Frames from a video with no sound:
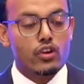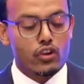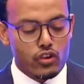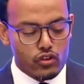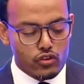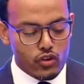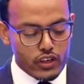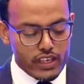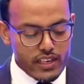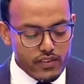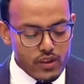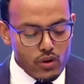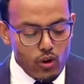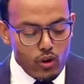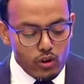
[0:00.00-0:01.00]
So given
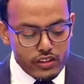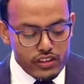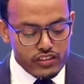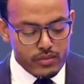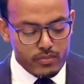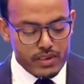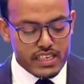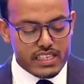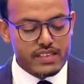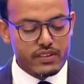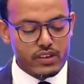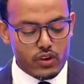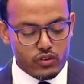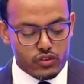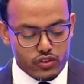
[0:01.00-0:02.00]
all these impressive
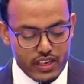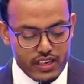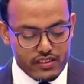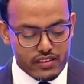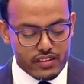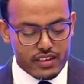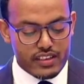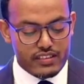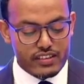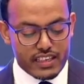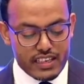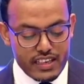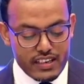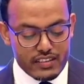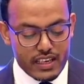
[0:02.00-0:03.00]
growth trends, it's
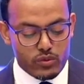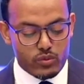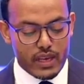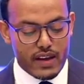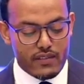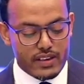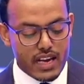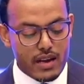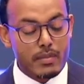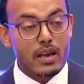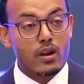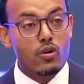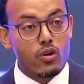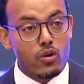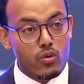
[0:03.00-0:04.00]
clear that we have come a
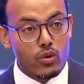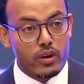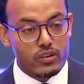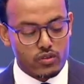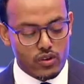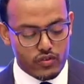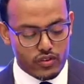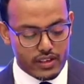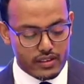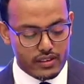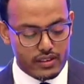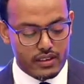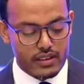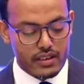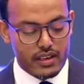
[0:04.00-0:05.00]
long way so far
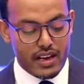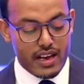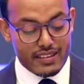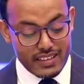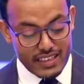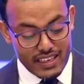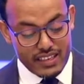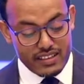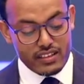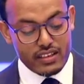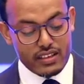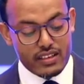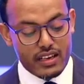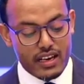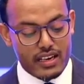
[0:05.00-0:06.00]
as a
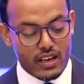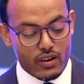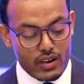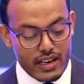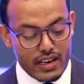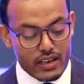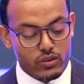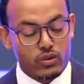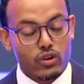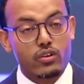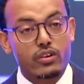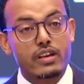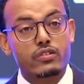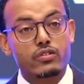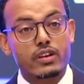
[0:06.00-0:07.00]
country, and I would like to
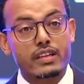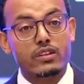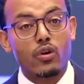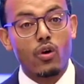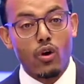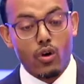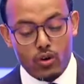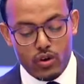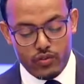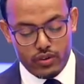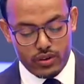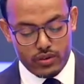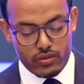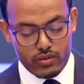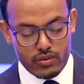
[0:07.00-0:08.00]
congratulate all of
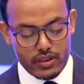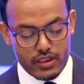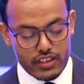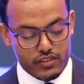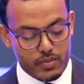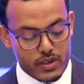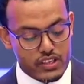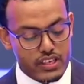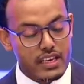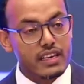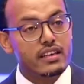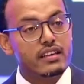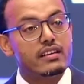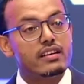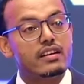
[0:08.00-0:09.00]
you, especially
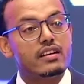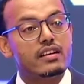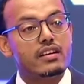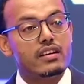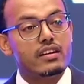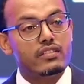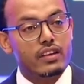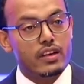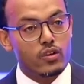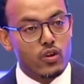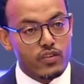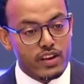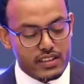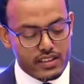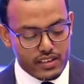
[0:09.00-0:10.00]
the
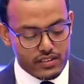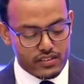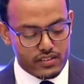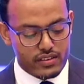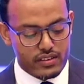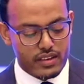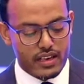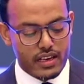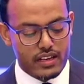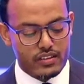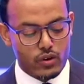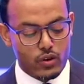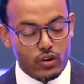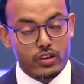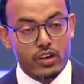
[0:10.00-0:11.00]
innovators and the
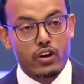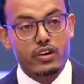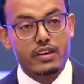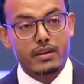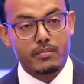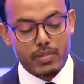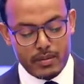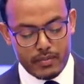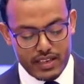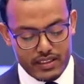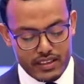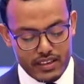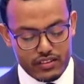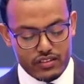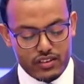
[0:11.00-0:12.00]
on-ground
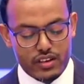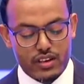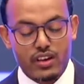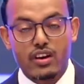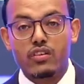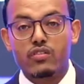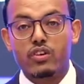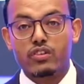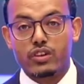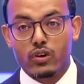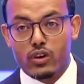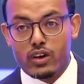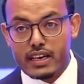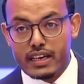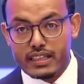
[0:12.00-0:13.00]
implementers, for the
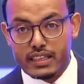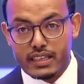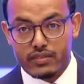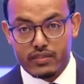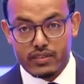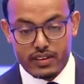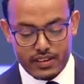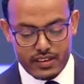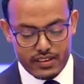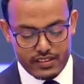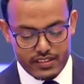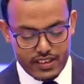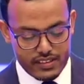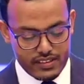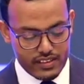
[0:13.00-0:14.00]
collective
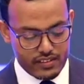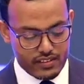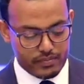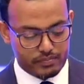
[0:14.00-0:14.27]
success.